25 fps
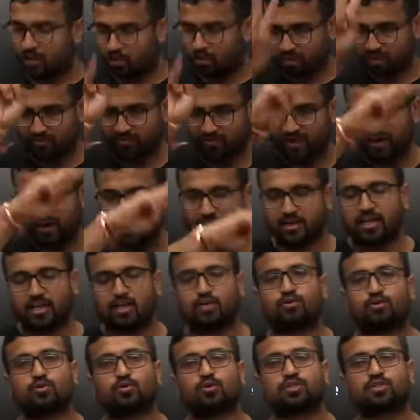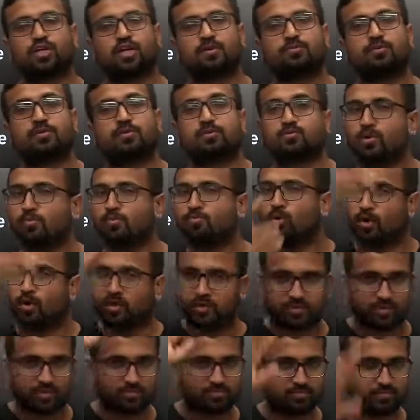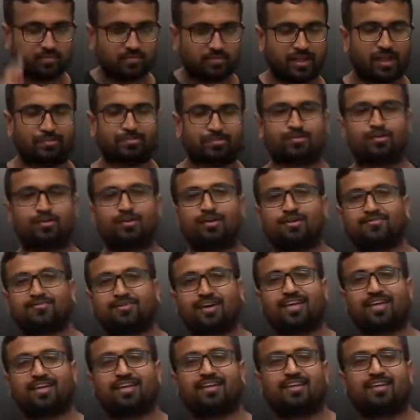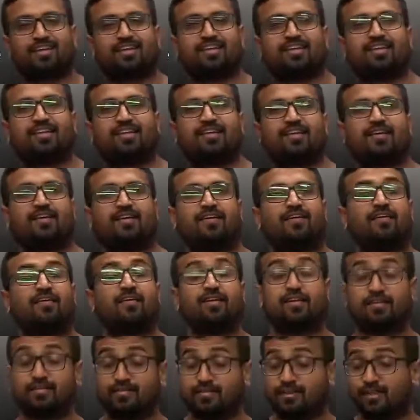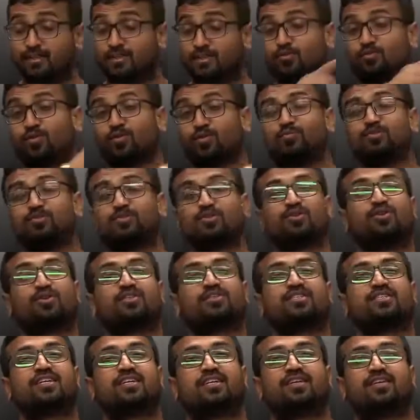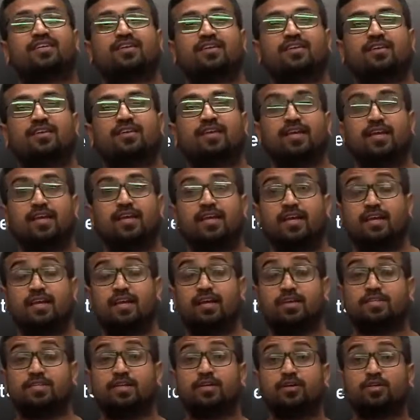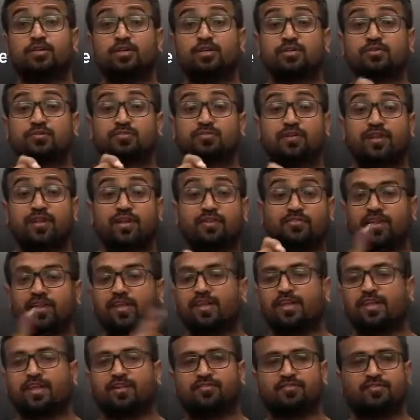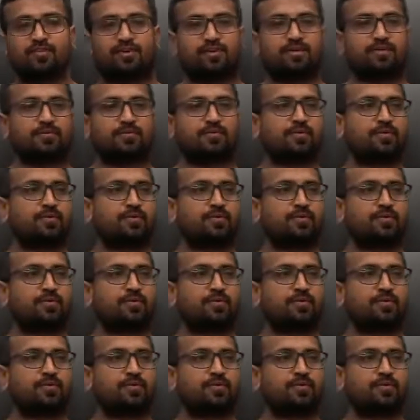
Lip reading: Okay, fine. I'll tell you 2 statements. One bonus, absolutely free. This is what Mr. Rohn said. Listen to this very, very carefully.